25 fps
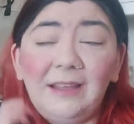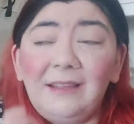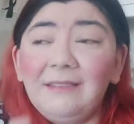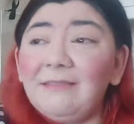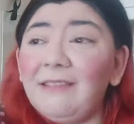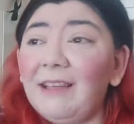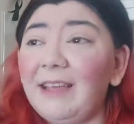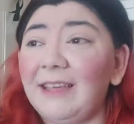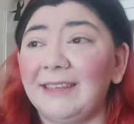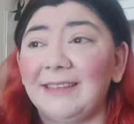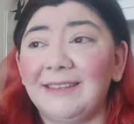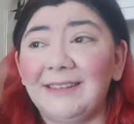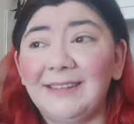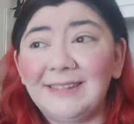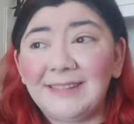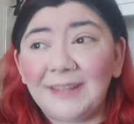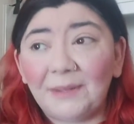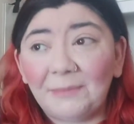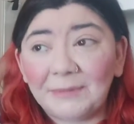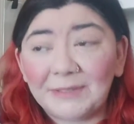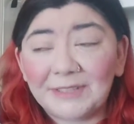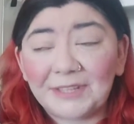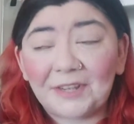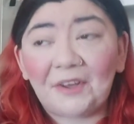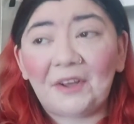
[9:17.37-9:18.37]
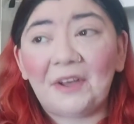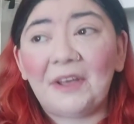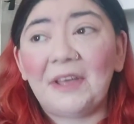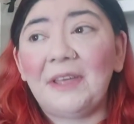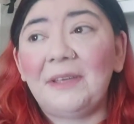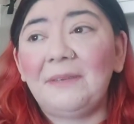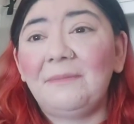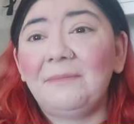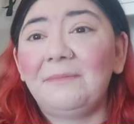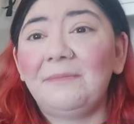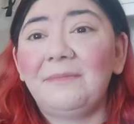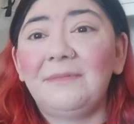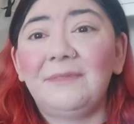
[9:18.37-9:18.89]
like
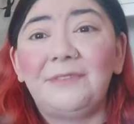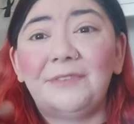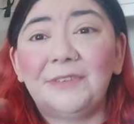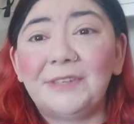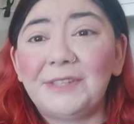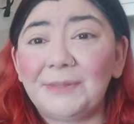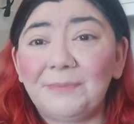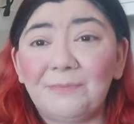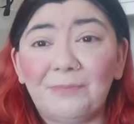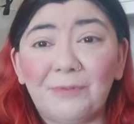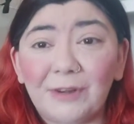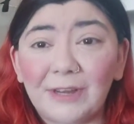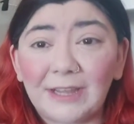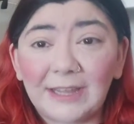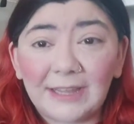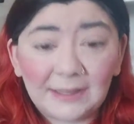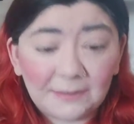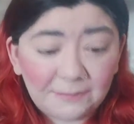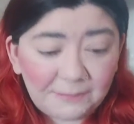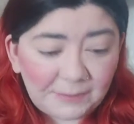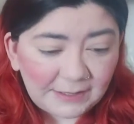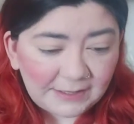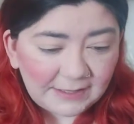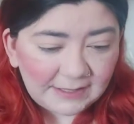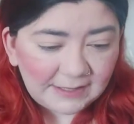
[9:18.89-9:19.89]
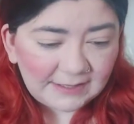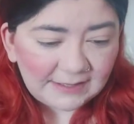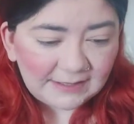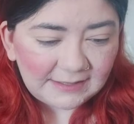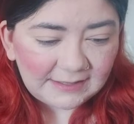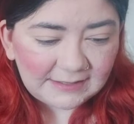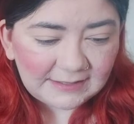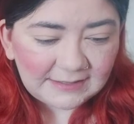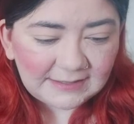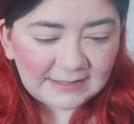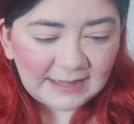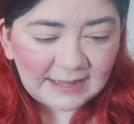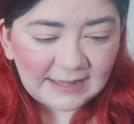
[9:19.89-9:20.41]
summertime, for spring,
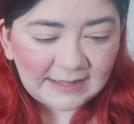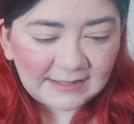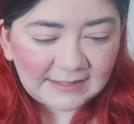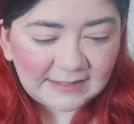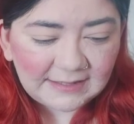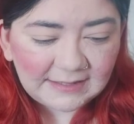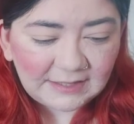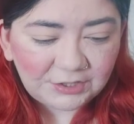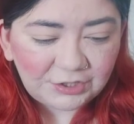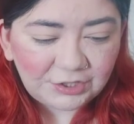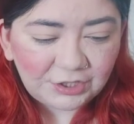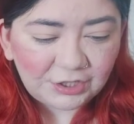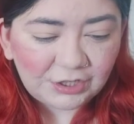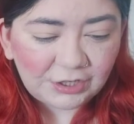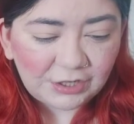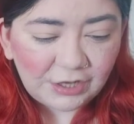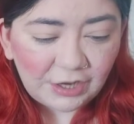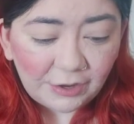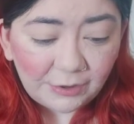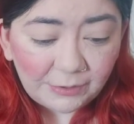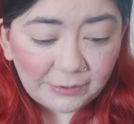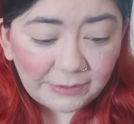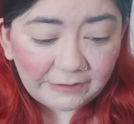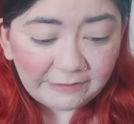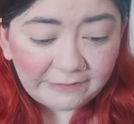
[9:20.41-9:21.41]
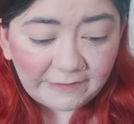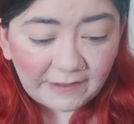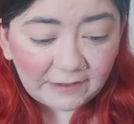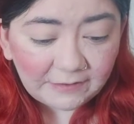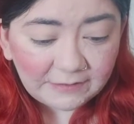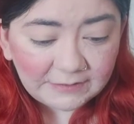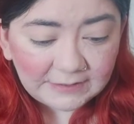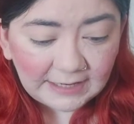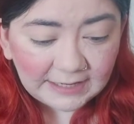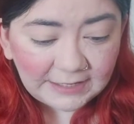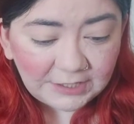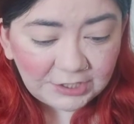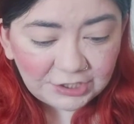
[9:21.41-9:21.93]
because it's such a glowy
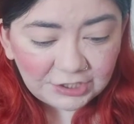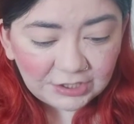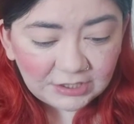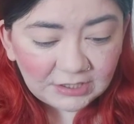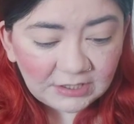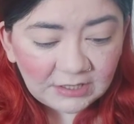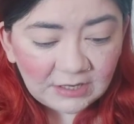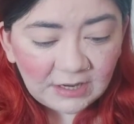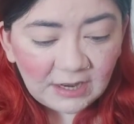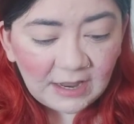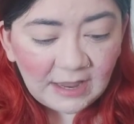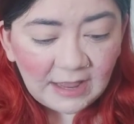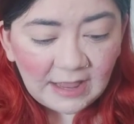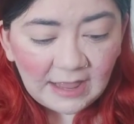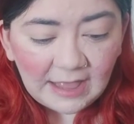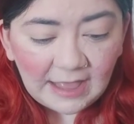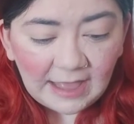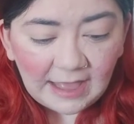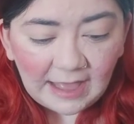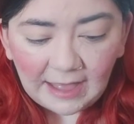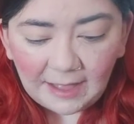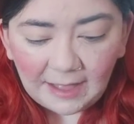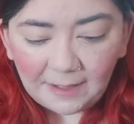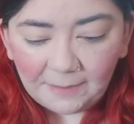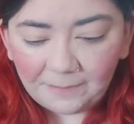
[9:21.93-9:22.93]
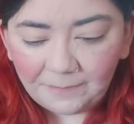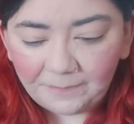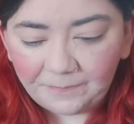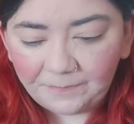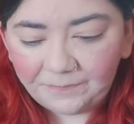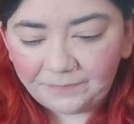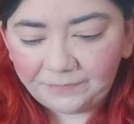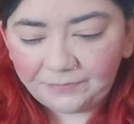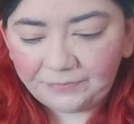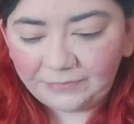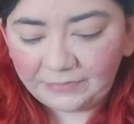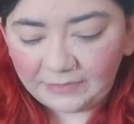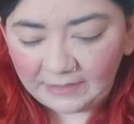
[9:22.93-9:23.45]
foundation.
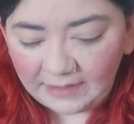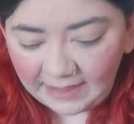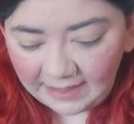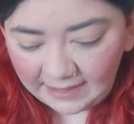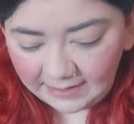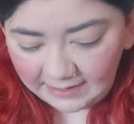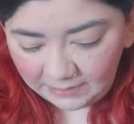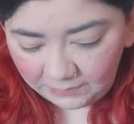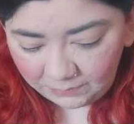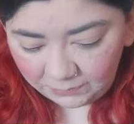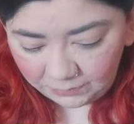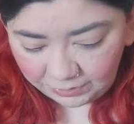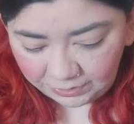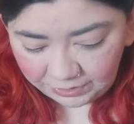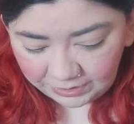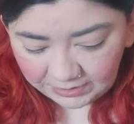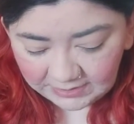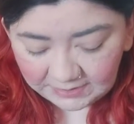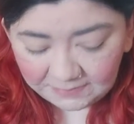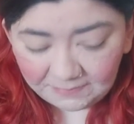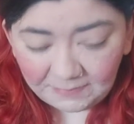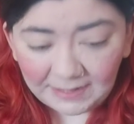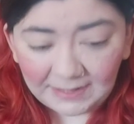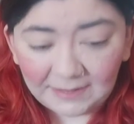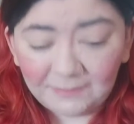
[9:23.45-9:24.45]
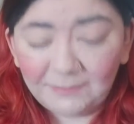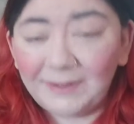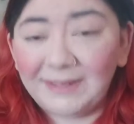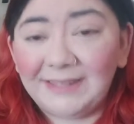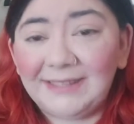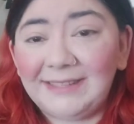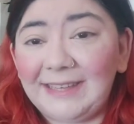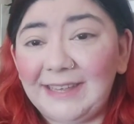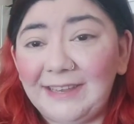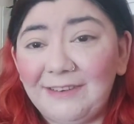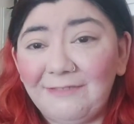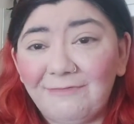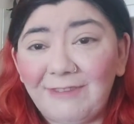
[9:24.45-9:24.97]
And it will just make my
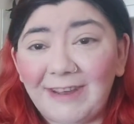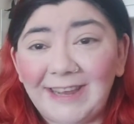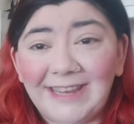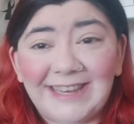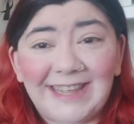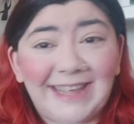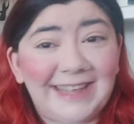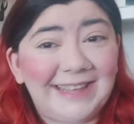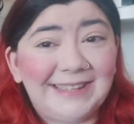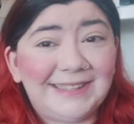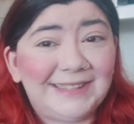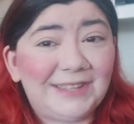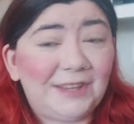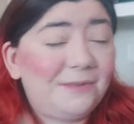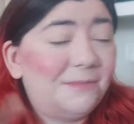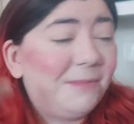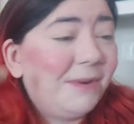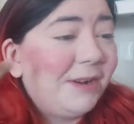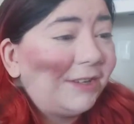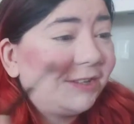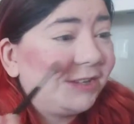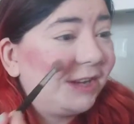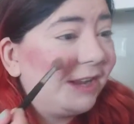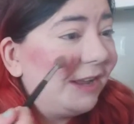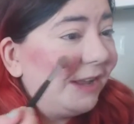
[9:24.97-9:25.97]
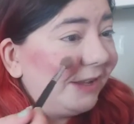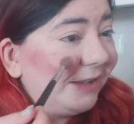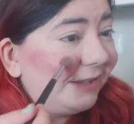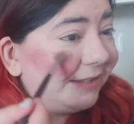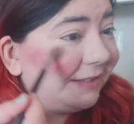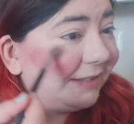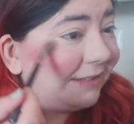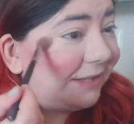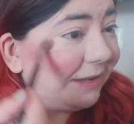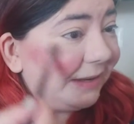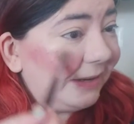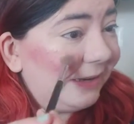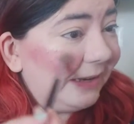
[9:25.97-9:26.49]
skin radiate so much.
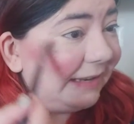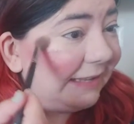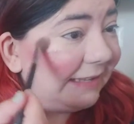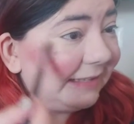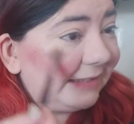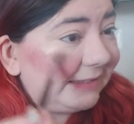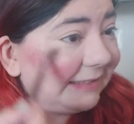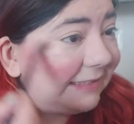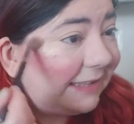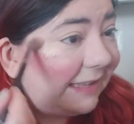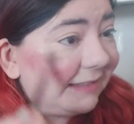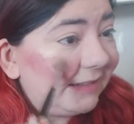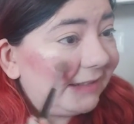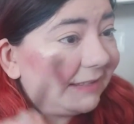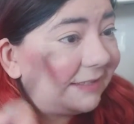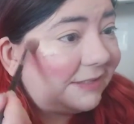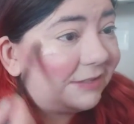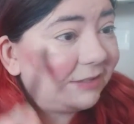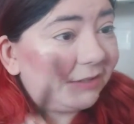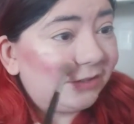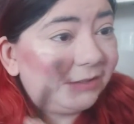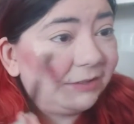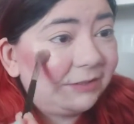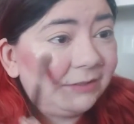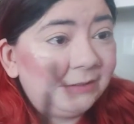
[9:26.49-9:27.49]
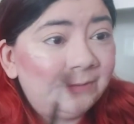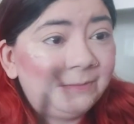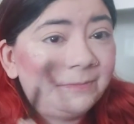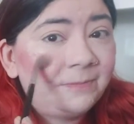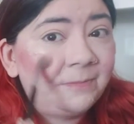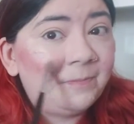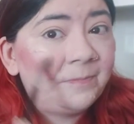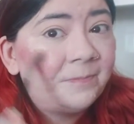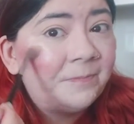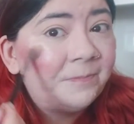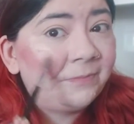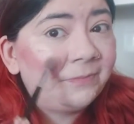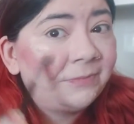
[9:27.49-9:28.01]
So let's get this on.
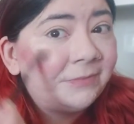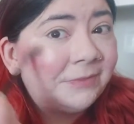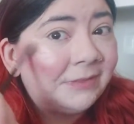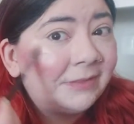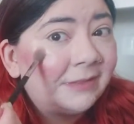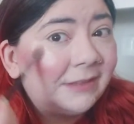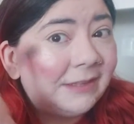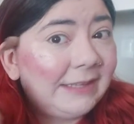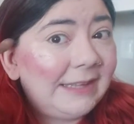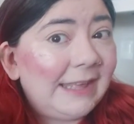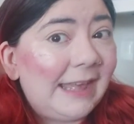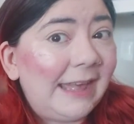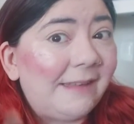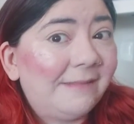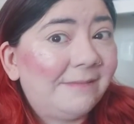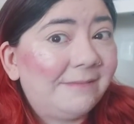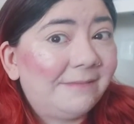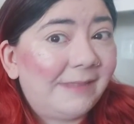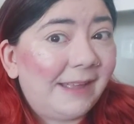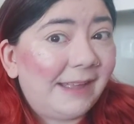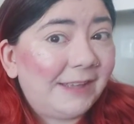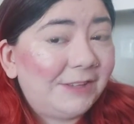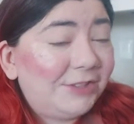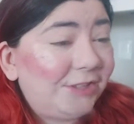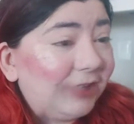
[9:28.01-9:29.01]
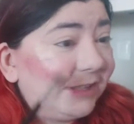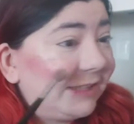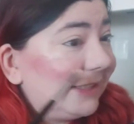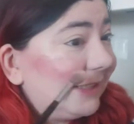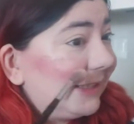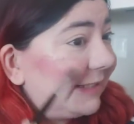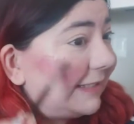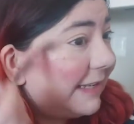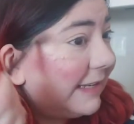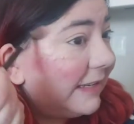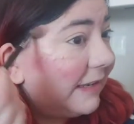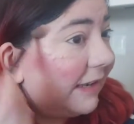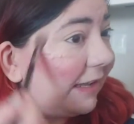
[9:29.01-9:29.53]
Yeah, as you can
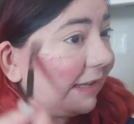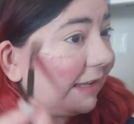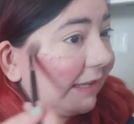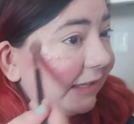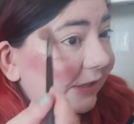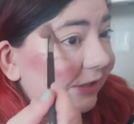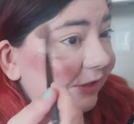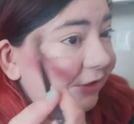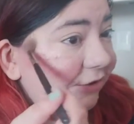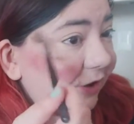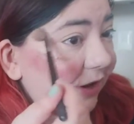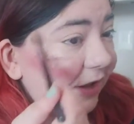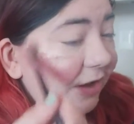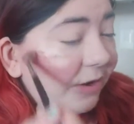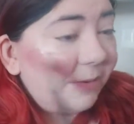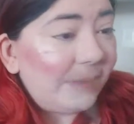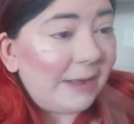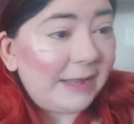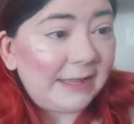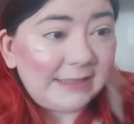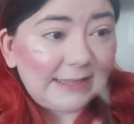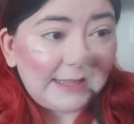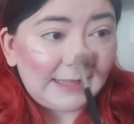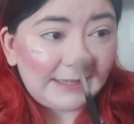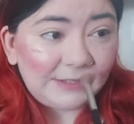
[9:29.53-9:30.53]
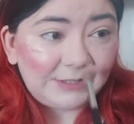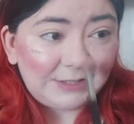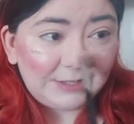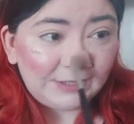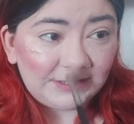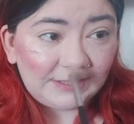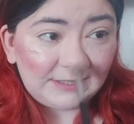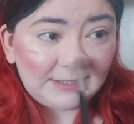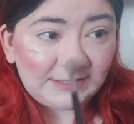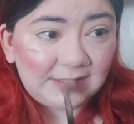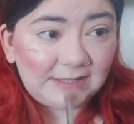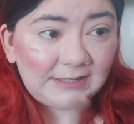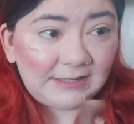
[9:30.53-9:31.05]
see, like straight away, that's
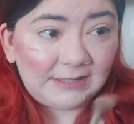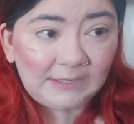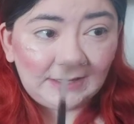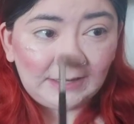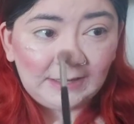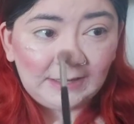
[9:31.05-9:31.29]
just